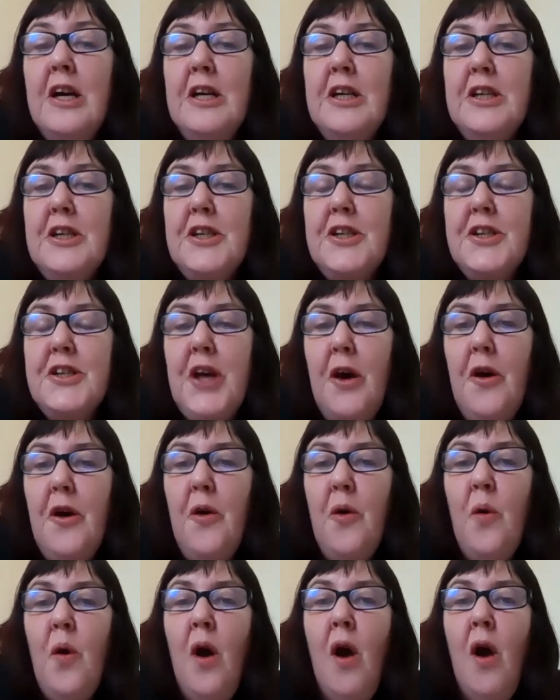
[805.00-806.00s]

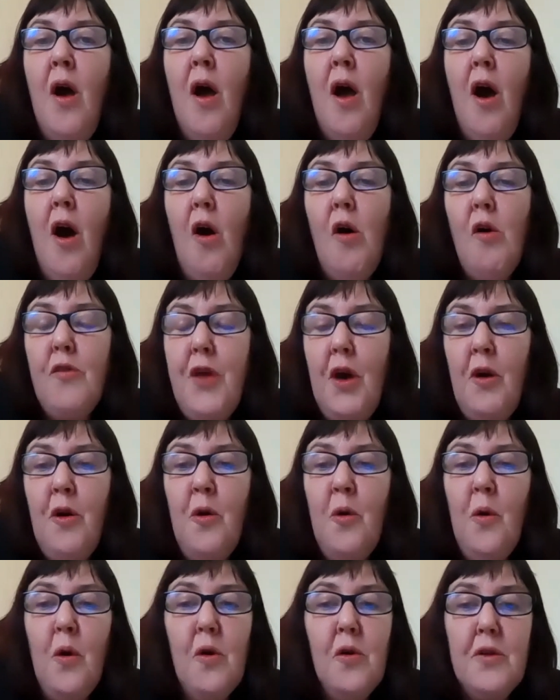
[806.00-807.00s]
So
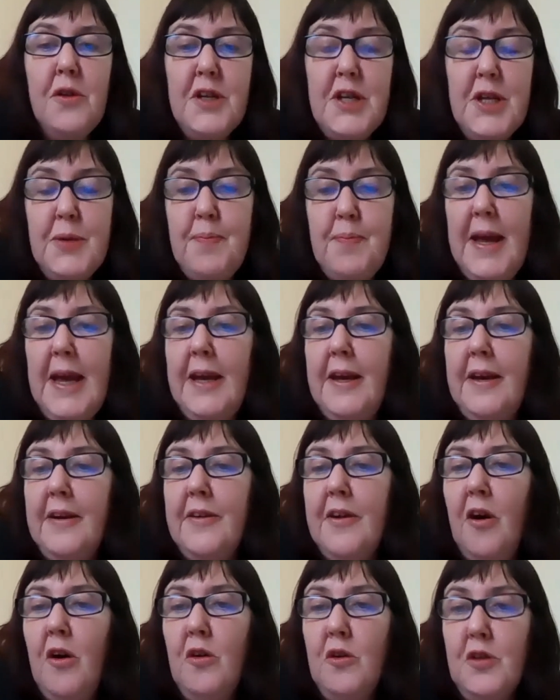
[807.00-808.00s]
although all
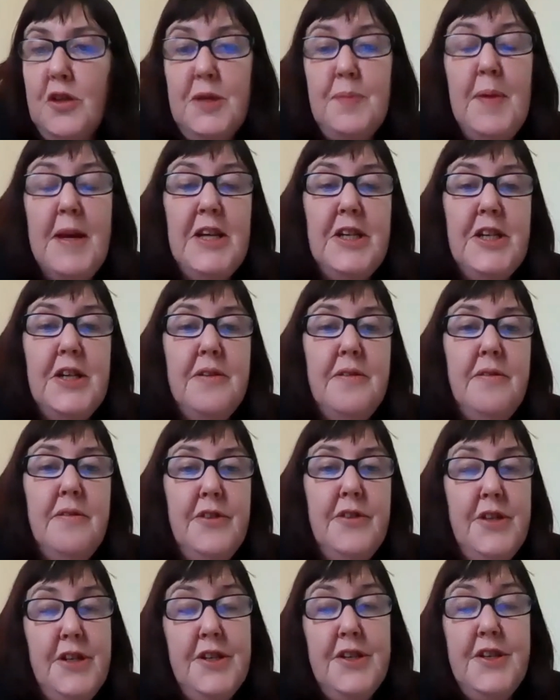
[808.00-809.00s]
the
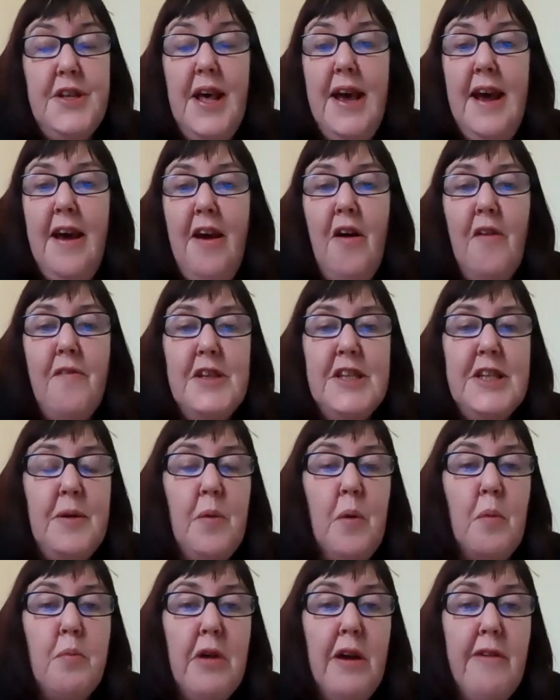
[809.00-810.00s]
speeches there obviously
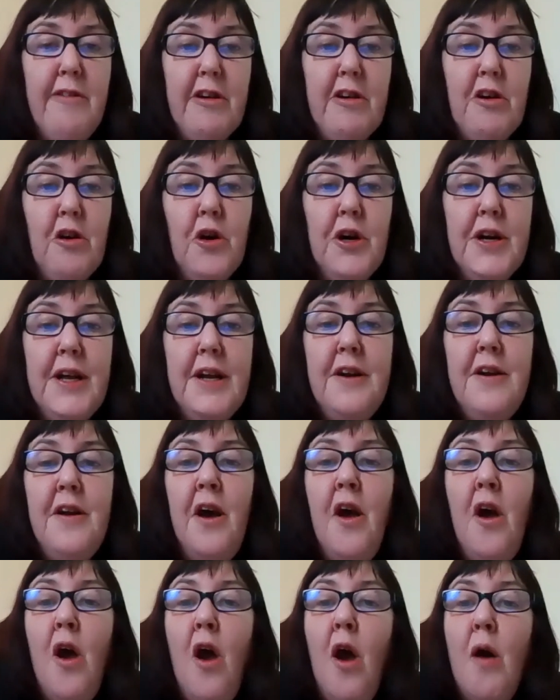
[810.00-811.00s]
were pre-recorded,
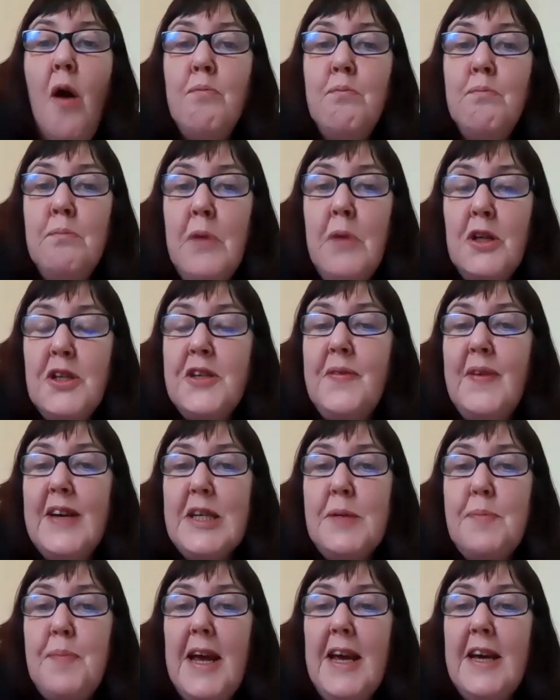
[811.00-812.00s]
most of our
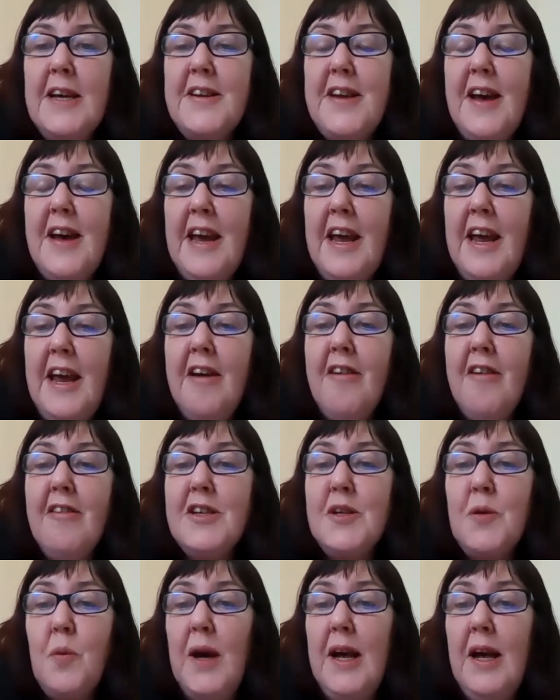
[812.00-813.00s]
speakers are here
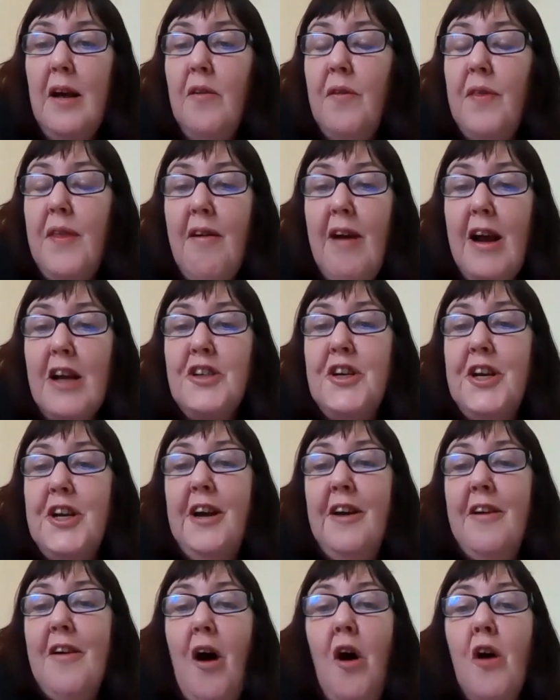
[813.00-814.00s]
as well. They're
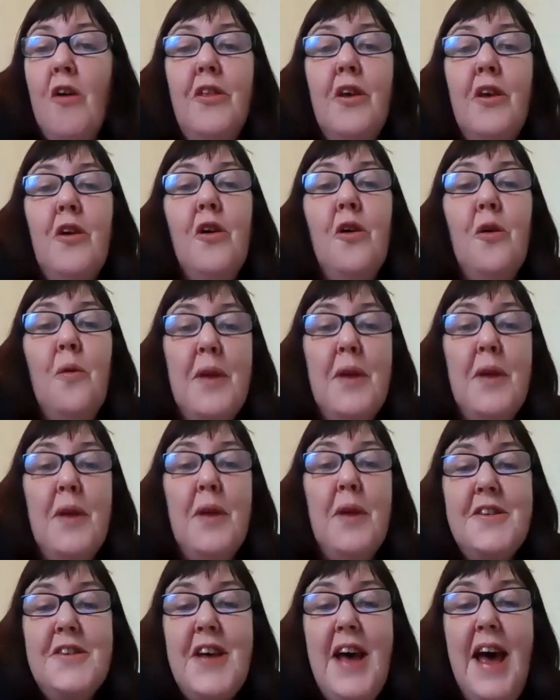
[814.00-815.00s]
actually on the call with
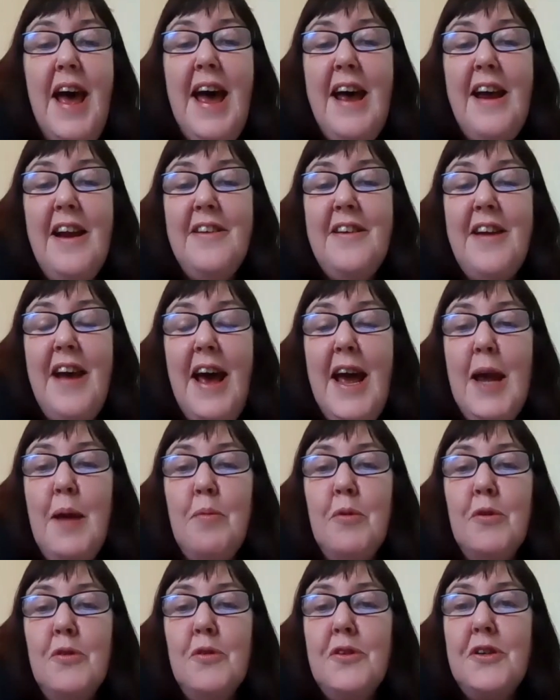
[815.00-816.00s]
us and
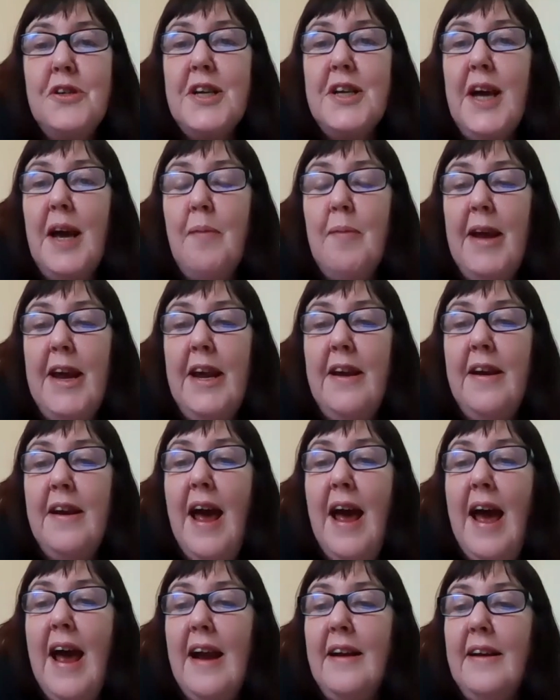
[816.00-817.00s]
able to come in
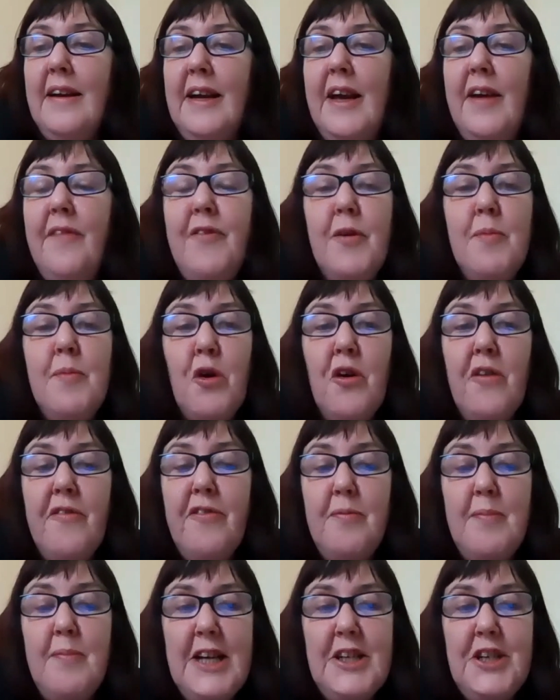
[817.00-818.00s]
and give you more
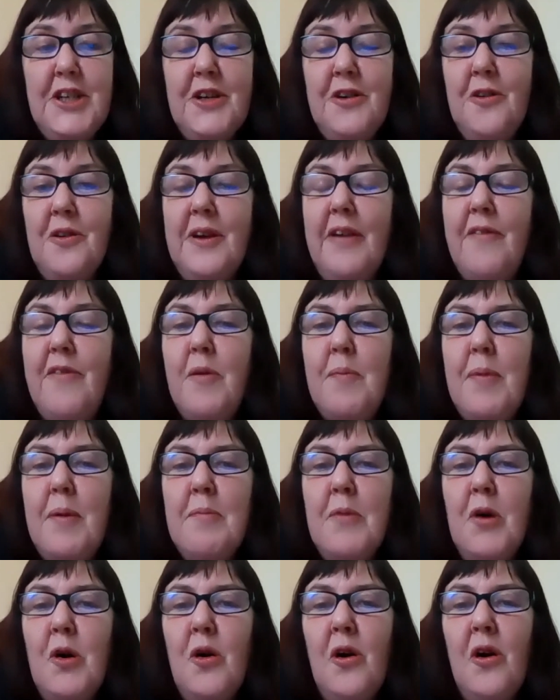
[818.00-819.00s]
information or give you a bit
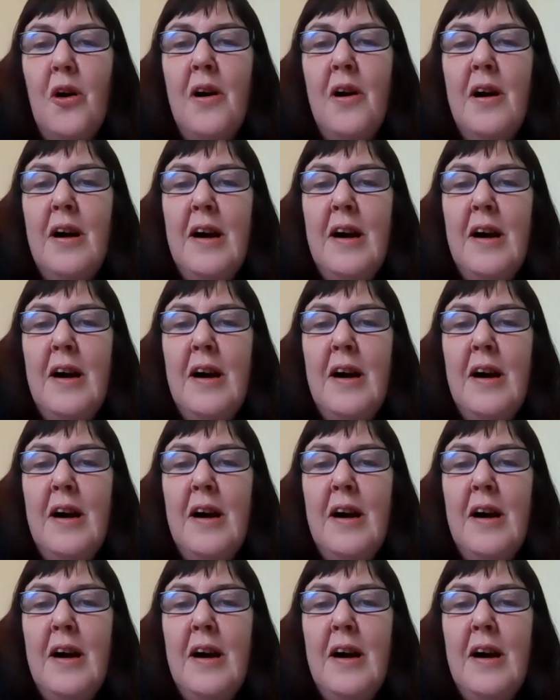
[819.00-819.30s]
more